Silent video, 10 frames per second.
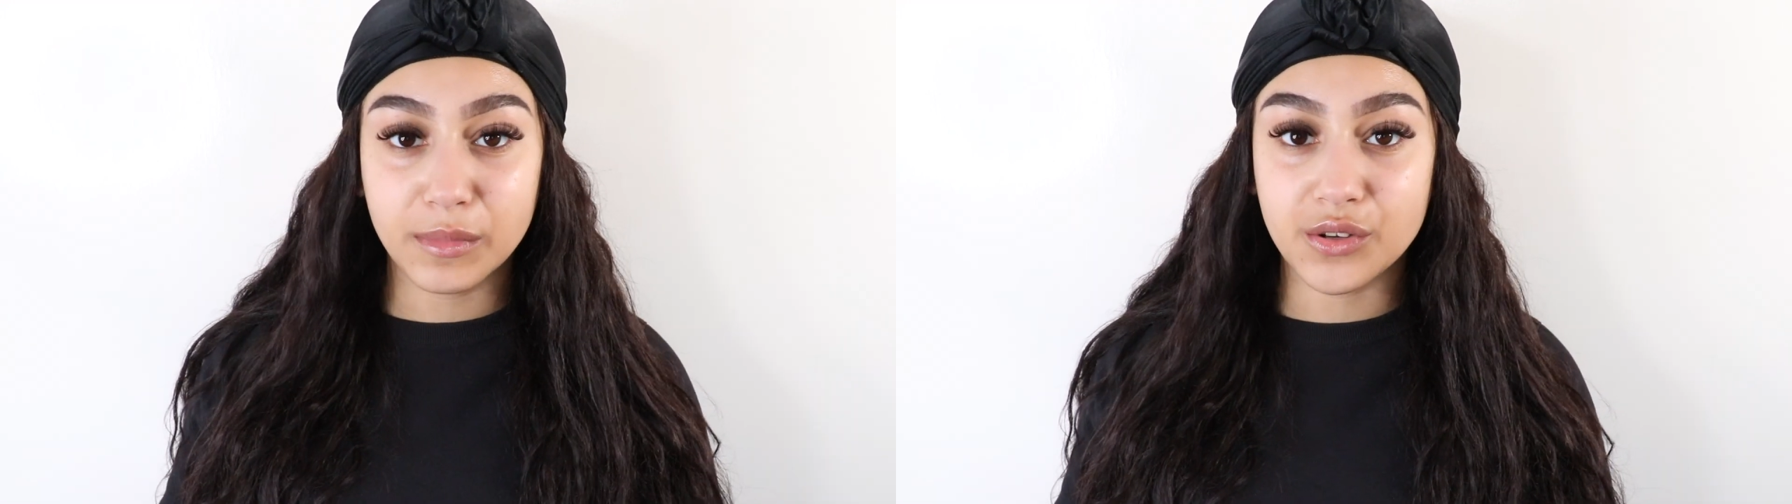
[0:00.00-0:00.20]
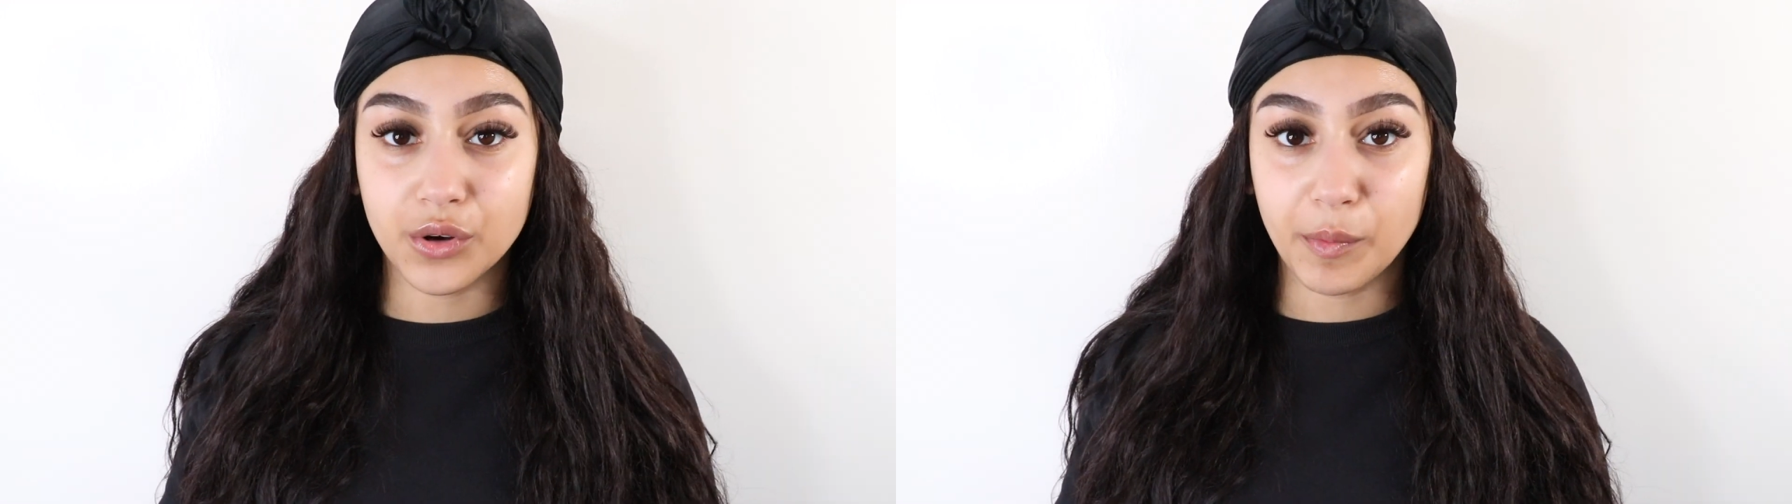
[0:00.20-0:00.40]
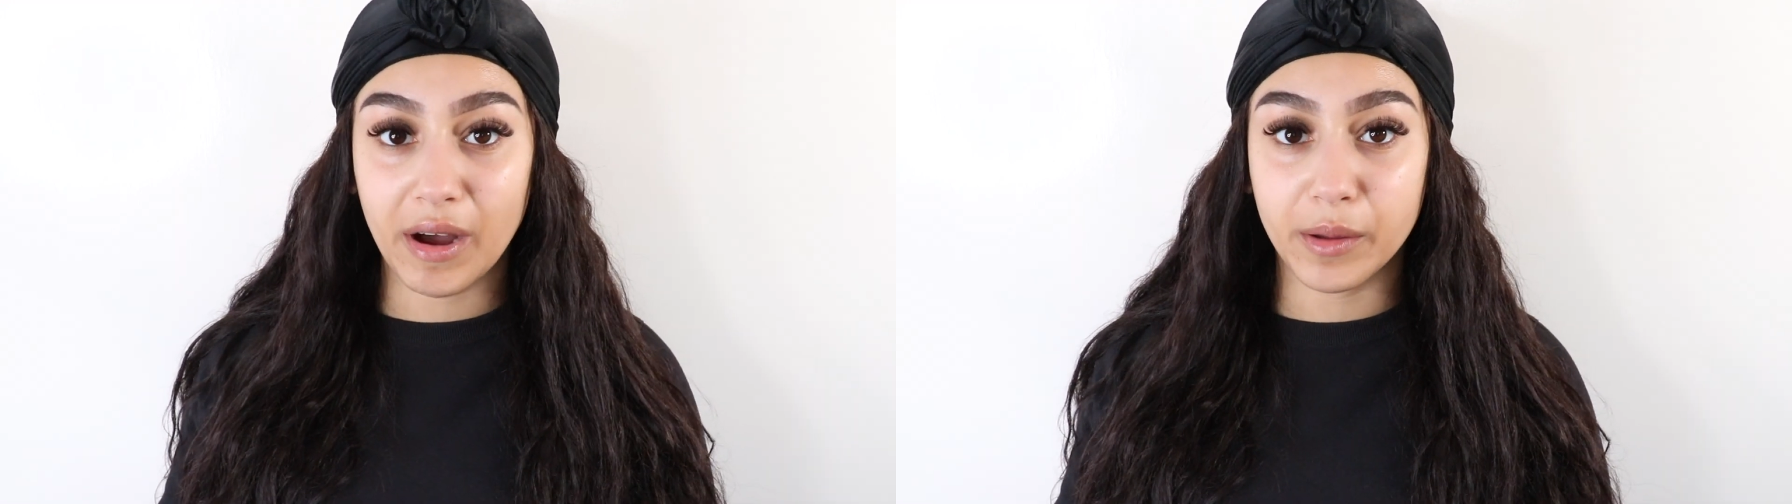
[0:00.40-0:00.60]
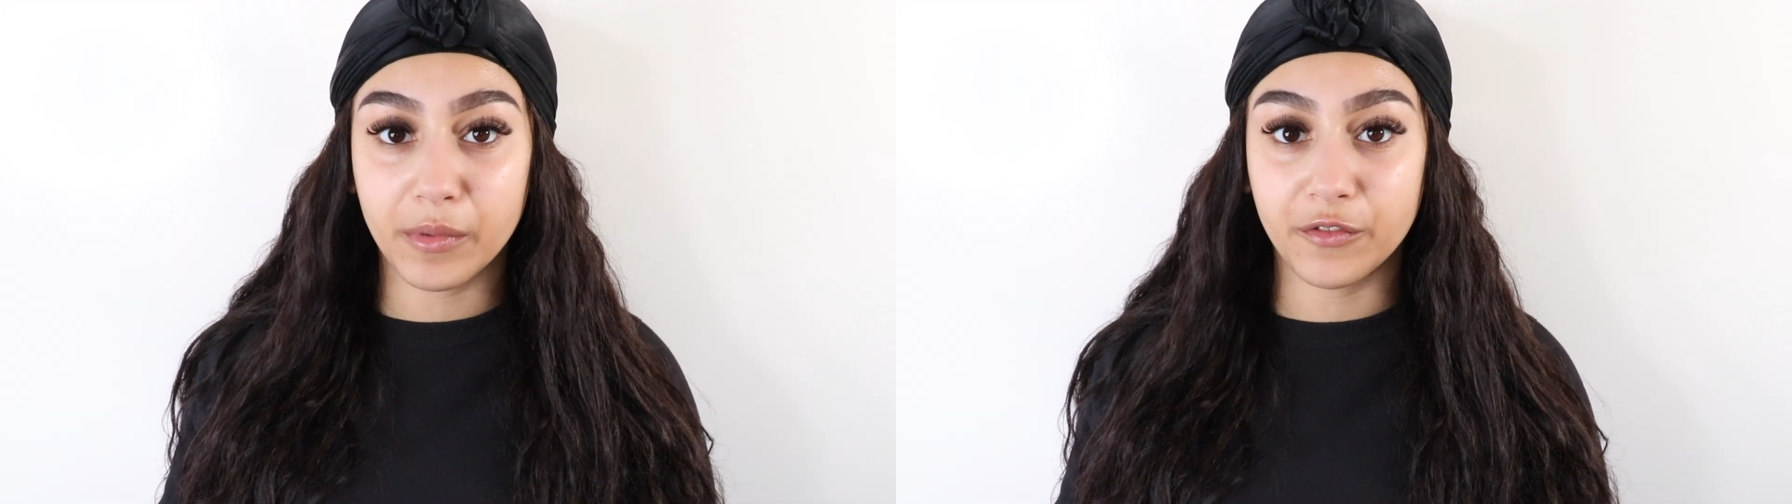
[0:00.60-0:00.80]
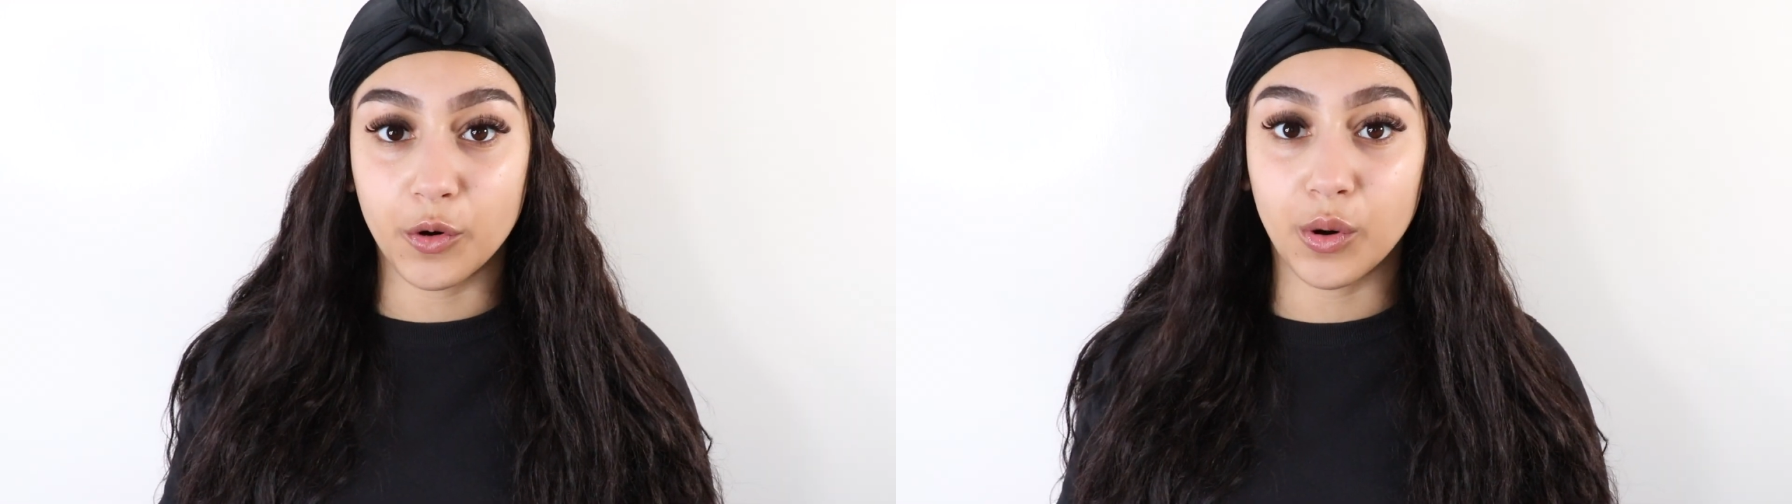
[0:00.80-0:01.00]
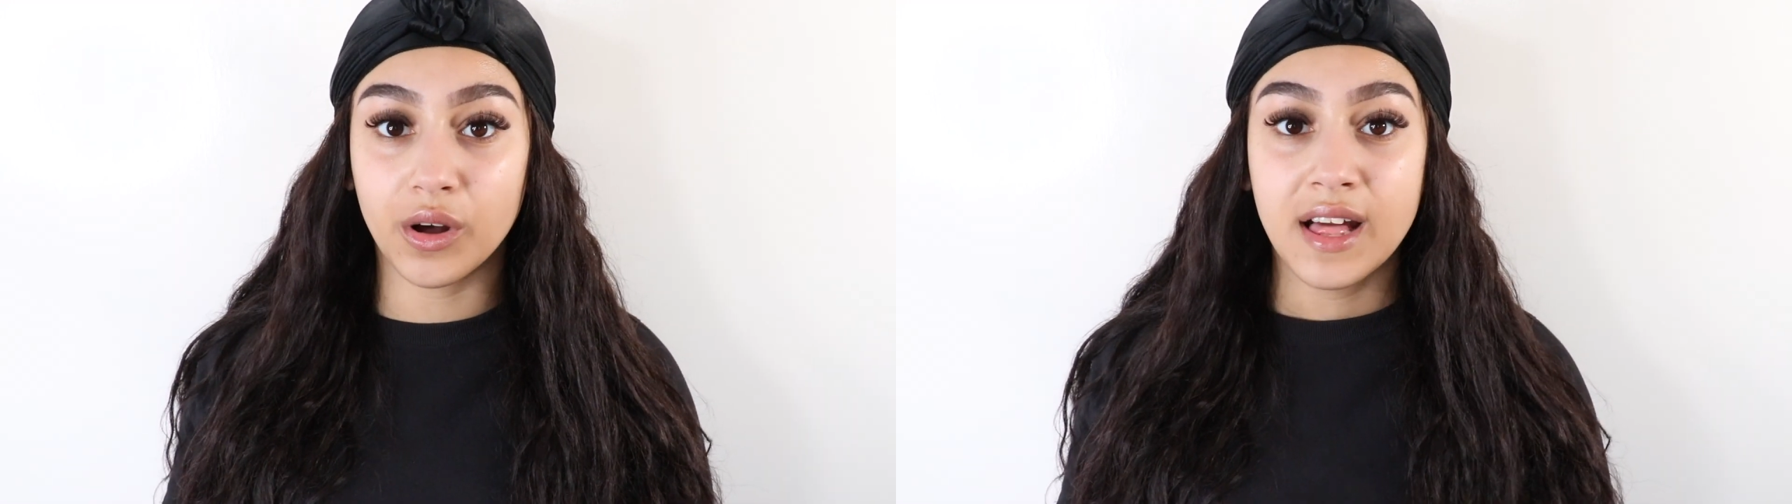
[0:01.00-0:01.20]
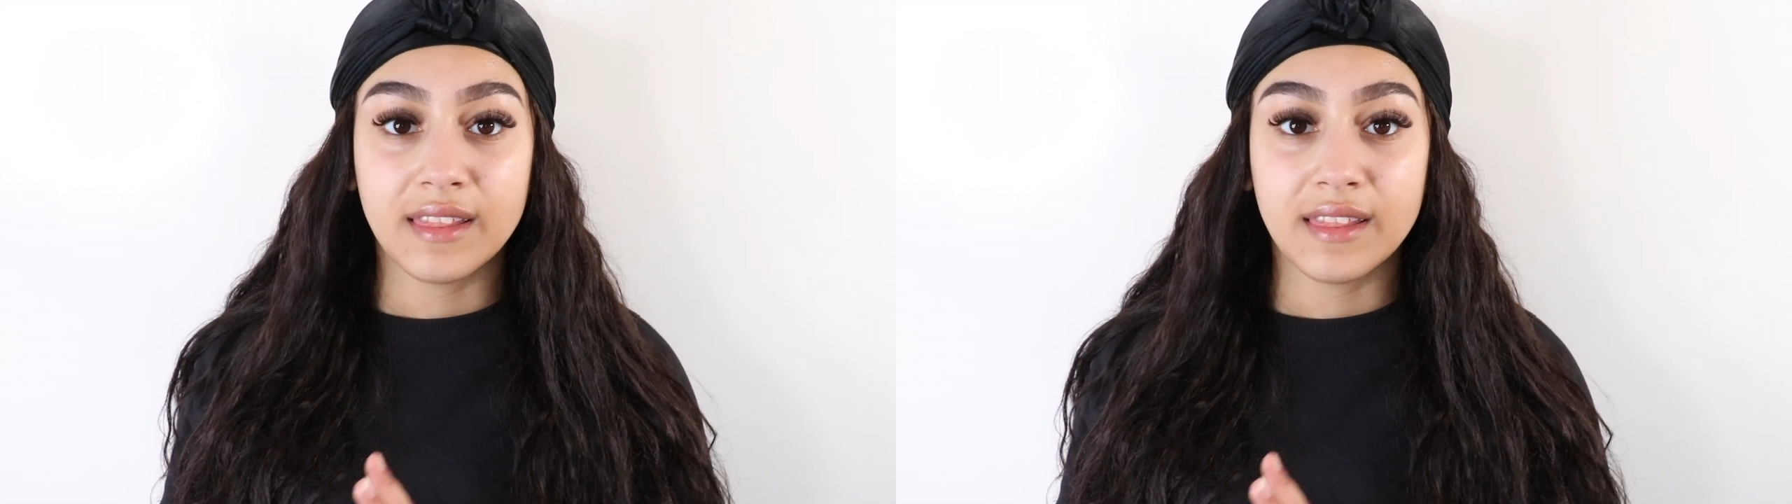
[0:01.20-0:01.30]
me talk about it before,